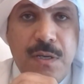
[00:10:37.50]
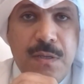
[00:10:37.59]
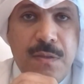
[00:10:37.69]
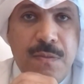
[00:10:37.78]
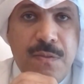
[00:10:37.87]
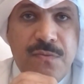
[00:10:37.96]

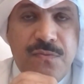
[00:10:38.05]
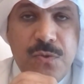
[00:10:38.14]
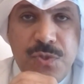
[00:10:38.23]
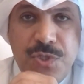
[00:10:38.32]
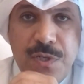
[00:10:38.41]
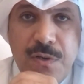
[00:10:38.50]
and
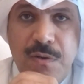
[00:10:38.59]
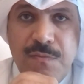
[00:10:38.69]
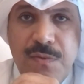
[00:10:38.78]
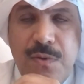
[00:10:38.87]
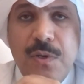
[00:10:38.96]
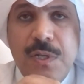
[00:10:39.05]
future of
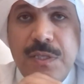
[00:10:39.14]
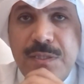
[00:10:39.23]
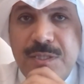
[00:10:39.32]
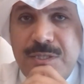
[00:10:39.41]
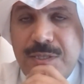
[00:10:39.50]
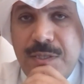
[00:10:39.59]
the oil
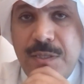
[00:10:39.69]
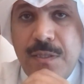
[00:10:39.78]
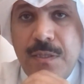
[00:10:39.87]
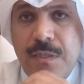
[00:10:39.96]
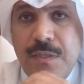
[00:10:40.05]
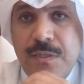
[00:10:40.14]
industry
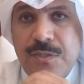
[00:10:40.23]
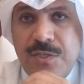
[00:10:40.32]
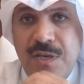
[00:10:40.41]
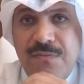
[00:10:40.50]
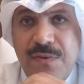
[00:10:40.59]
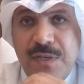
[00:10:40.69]
is
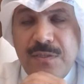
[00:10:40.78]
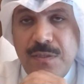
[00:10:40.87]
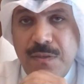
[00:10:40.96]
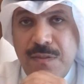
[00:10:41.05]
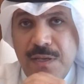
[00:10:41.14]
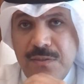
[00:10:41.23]

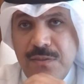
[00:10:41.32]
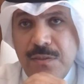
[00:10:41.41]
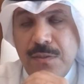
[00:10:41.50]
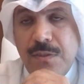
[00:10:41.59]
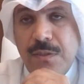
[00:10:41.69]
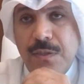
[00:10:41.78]
affecting that
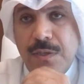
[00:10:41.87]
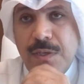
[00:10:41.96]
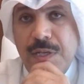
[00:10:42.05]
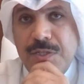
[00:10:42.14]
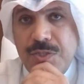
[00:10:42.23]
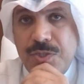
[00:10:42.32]
uh,
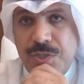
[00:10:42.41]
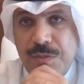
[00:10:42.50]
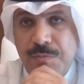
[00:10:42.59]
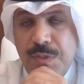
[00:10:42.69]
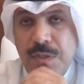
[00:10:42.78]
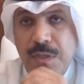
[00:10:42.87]

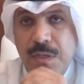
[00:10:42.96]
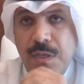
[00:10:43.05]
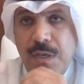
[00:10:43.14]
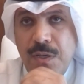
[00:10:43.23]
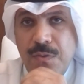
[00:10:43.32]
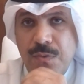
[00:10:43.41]
relationship.
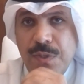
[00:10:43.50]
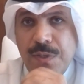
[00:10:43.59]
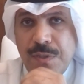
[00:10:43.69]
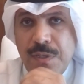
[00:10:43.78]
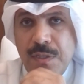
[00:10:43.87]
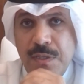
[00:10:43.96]
And
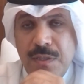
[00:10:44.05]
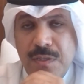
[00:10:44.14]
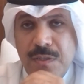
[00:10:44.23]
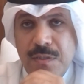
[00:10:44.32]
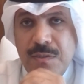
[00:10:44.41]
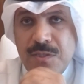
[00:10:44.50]
we're uh,
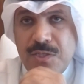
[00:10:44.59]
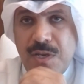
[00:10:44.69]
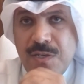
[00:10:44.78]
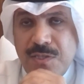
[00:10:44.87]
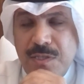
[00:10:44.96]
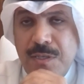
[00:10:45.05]

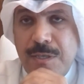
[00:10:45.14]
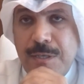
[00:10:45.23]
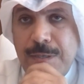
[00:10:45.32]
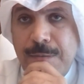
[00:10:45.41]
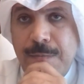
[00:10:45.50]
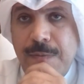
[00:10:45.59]
discussing
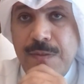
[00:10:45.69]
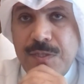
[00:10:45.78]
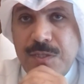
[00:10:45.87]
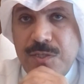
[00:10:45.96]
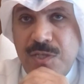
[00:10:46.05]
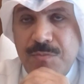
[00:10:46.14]
uh,
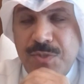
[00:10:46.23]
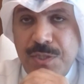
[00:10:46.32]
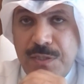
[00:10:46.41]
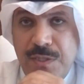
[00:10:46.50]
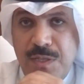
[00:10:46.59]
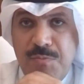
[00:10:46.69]
this
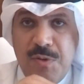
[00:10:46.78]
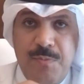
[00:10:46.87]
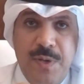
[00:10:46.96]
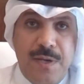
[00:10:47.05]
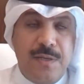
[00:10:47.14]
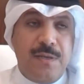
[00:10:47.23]
subject and
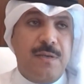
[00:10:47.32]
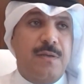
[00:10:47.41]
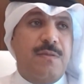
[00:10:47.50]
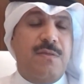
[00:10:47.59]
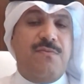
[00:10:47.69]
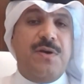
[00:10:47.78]
preparing
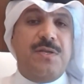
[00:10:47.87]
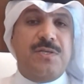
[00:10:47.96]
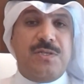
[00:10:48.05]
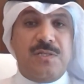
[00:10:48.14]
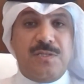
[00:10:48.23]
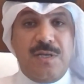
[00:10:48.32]
the
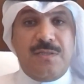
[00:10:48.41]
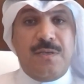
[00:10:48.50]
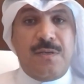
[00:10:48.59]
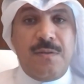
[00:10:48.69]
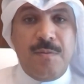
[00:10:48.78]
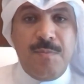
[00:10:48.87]
financial
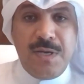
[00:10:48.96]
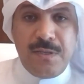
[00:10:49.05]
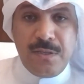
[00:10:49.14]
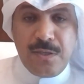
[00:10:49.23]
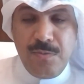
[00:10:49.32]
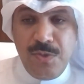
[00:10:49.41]
sector and the
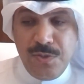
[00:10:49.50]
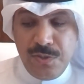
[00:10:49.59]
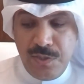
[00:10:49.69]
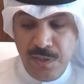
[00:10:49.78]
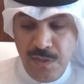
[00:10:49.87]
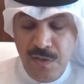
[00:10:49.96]
banking
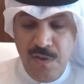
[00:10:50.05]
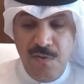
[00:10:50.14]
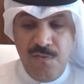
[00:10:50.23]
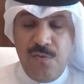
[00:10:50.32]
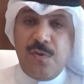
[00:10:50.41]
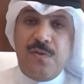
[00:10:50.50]
community
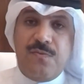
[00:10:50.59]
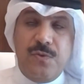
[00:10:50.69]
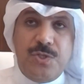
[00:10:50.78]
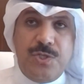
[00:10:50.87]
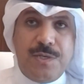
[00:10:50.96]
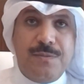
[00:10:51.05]
for the
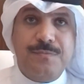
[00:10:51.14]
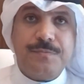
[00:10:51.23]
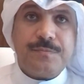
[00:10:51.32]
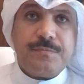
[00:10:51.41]
future.